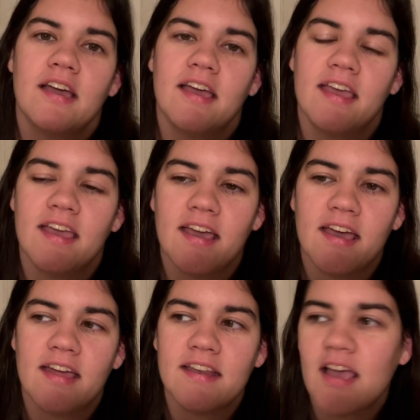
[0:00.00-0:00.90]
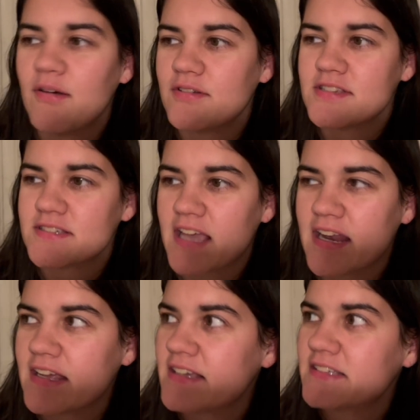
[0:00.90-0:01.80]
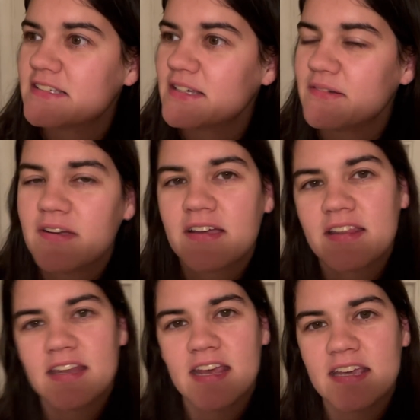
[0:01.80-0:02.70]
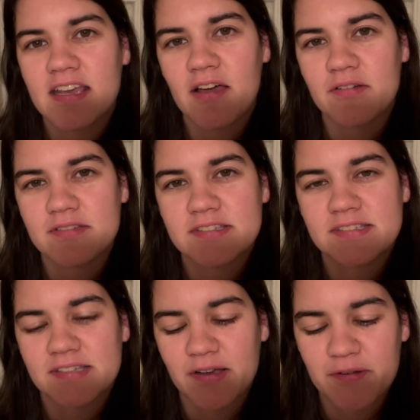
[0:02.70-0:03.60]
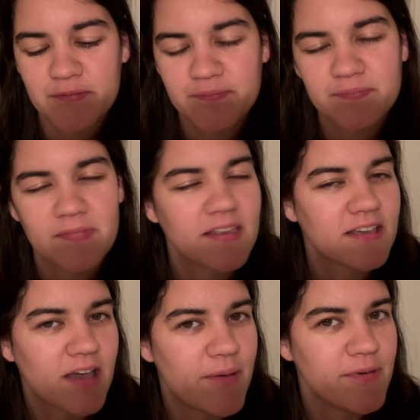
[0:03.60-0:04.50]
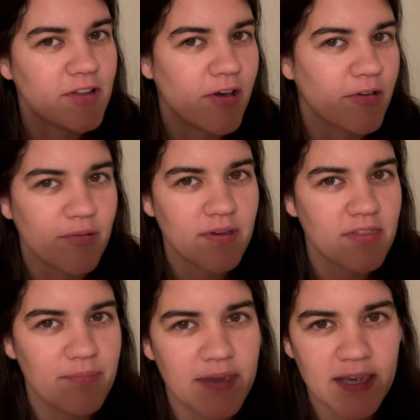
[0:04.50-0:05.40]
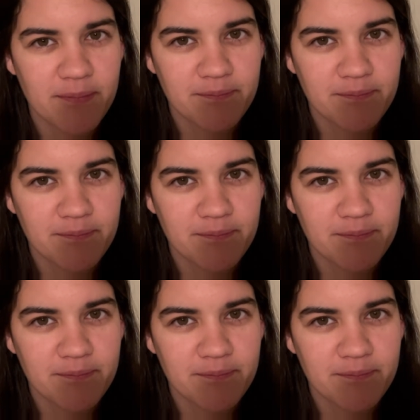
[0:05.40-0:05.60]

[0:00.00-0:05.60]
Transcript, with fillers: And yeah, we'll just kind of see where the day goes. So, come along with me.